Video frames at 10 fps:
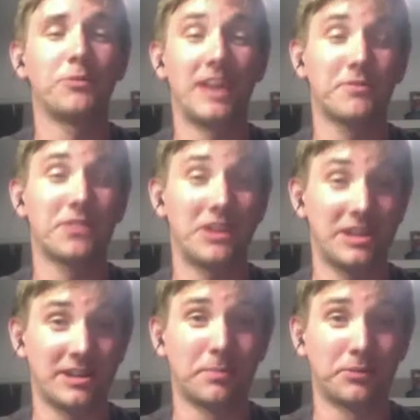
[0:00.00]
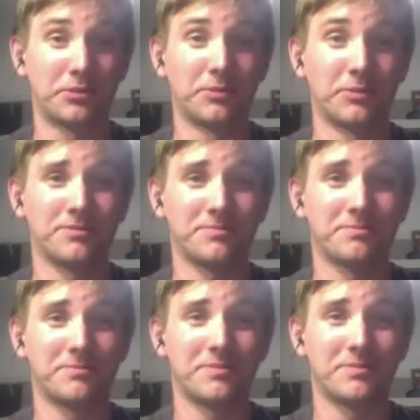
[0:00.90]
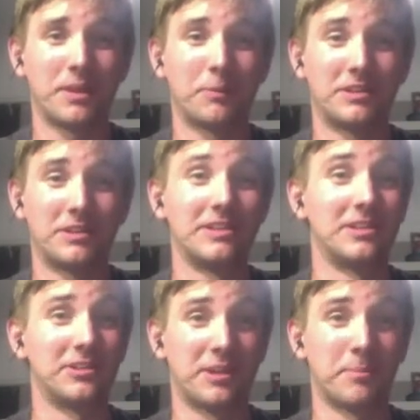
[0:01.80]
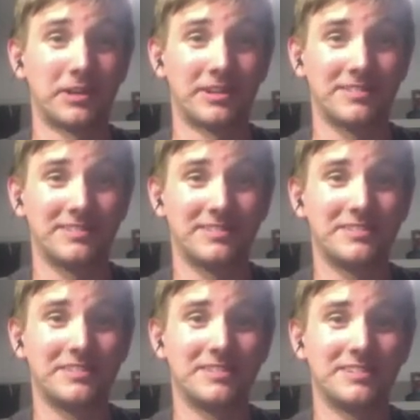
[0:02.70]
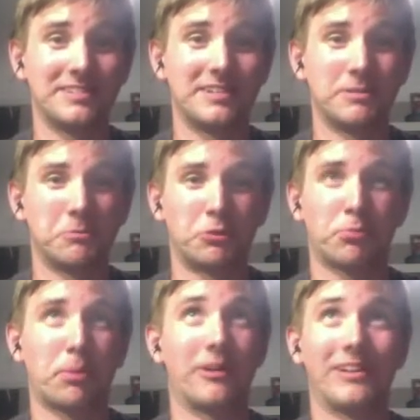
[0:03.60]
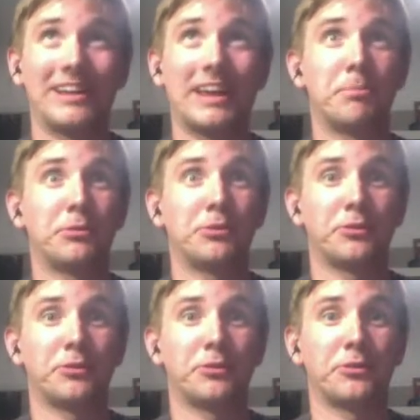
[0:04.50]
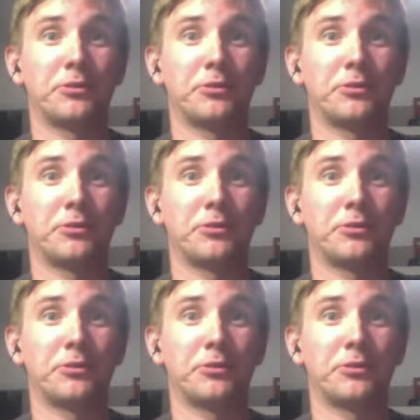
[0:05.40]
the Year episode that we did in December, which was probably like episode 5 or 6.